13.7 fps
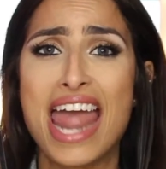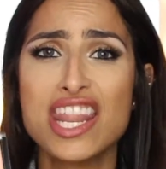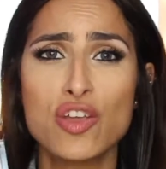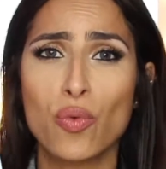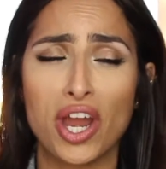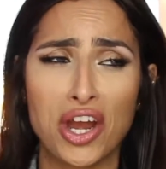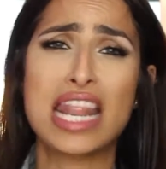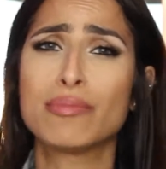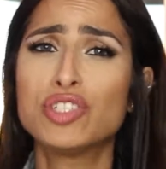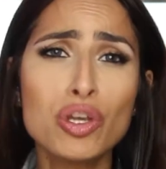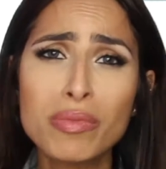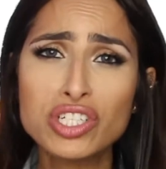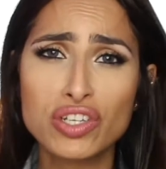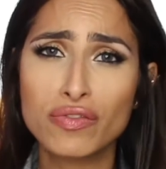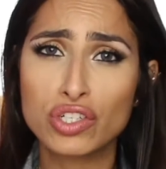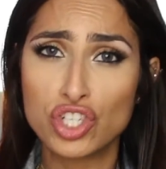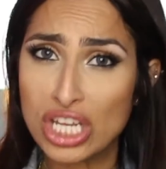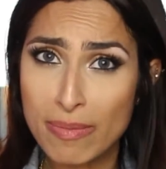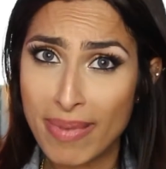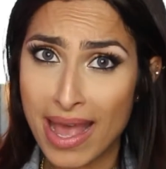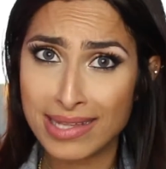anywhere. And I'm too much of a
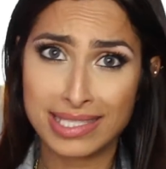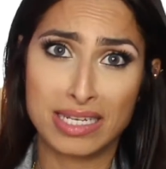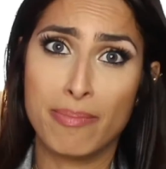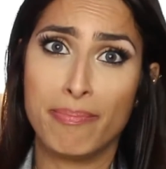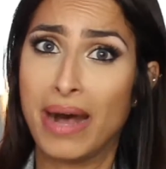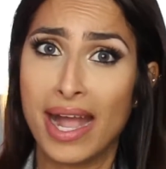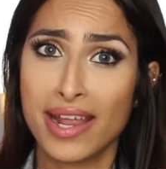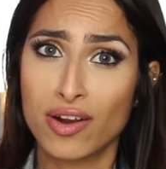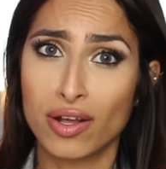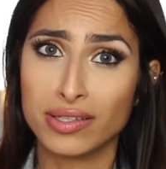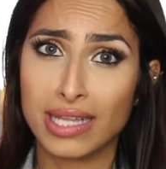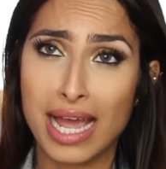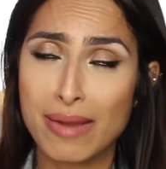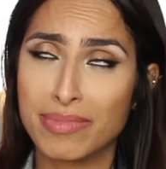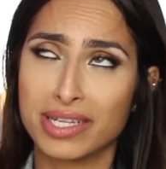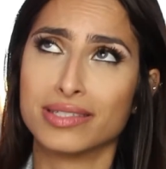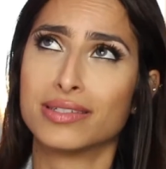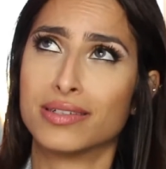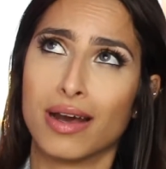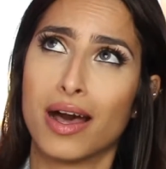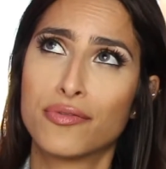cheap ass to buy it online because
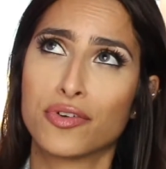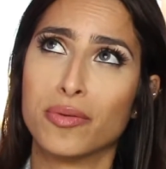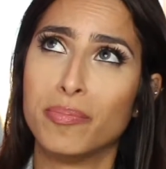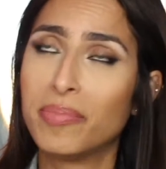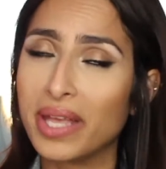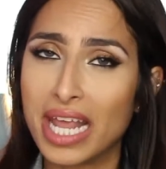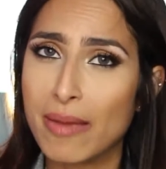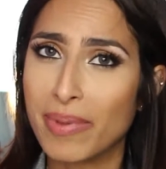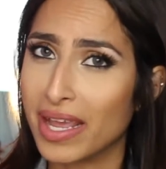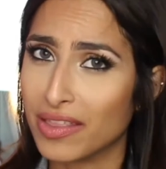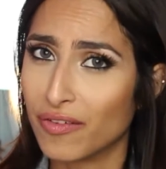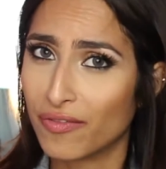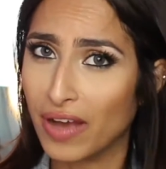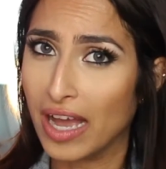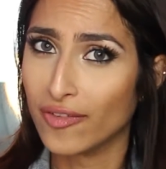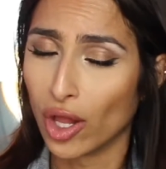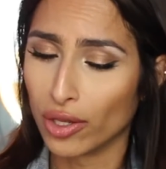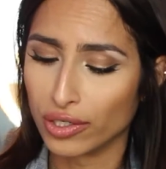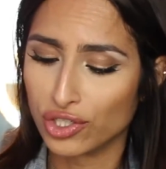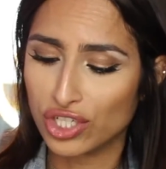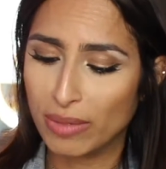God forbid I pay the
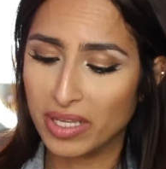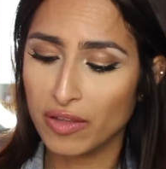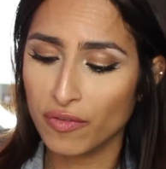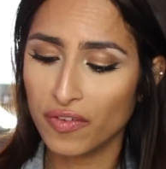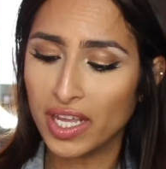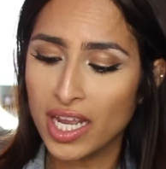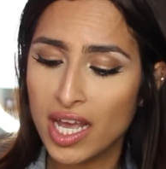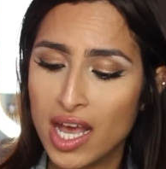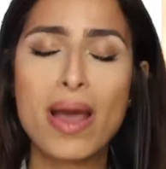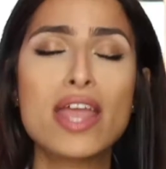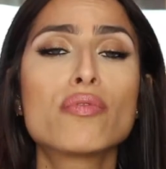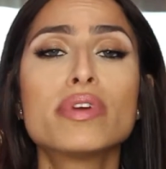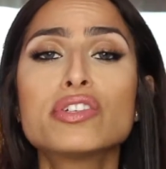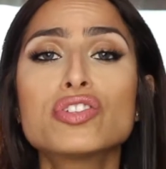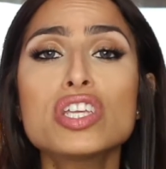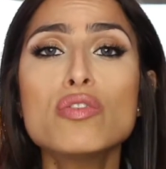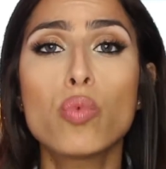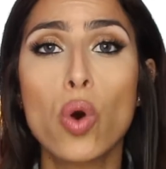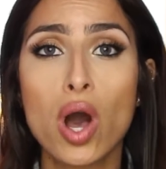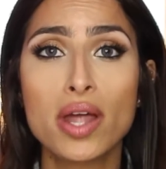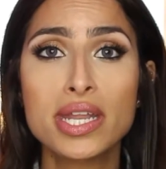$5 shipping fee. I originally
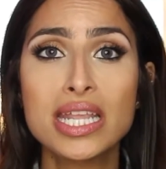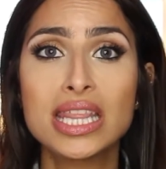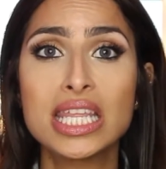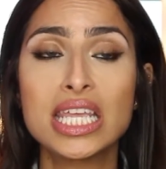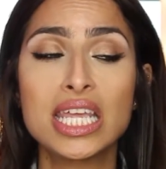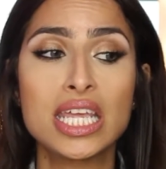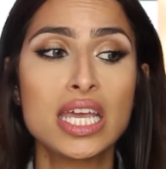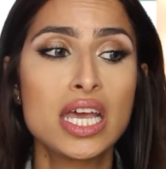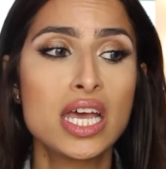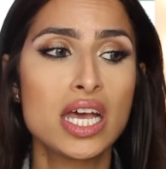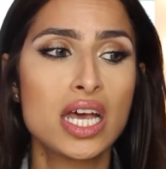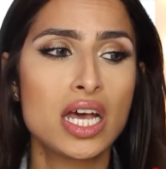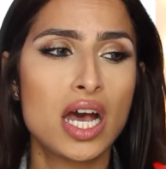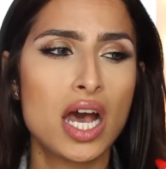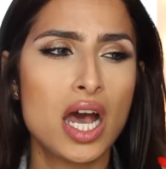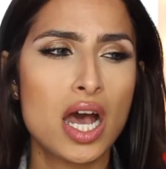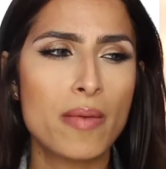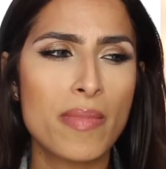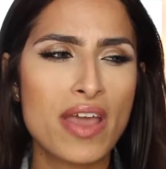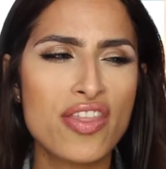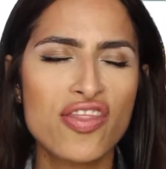wanted the
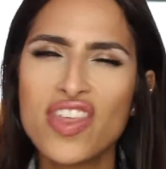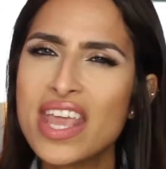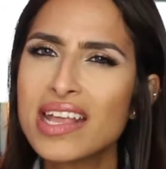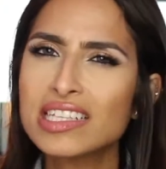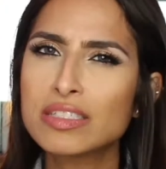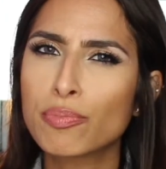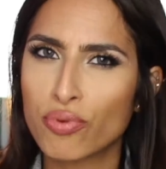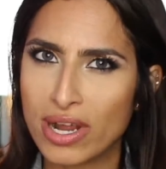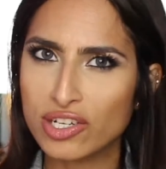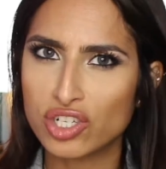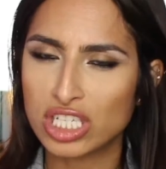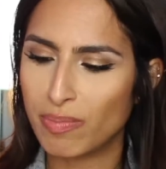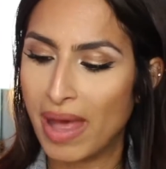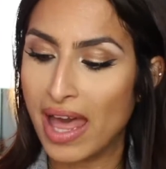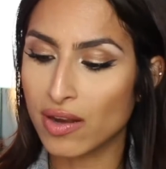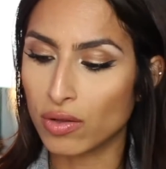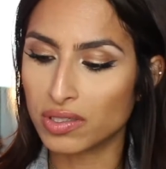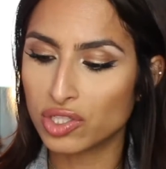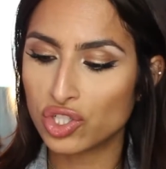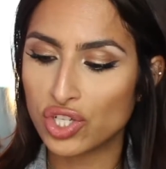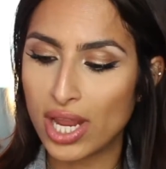I think it's Precious
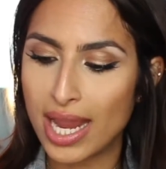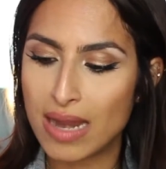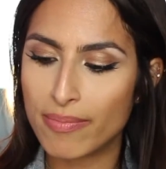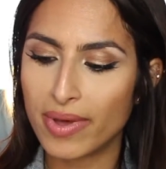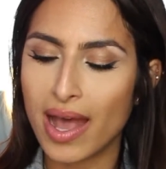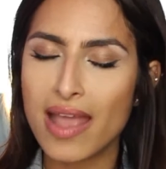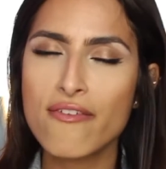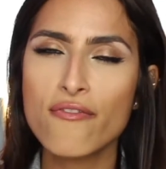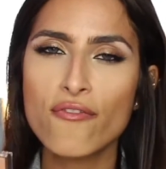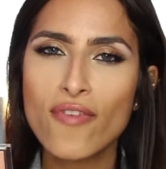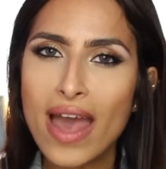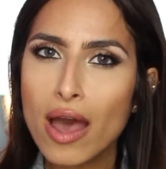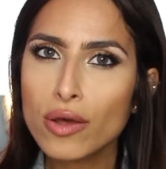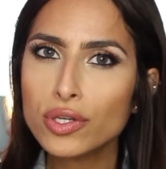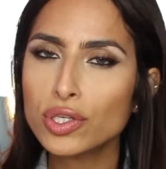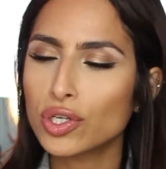Petles shade, but I found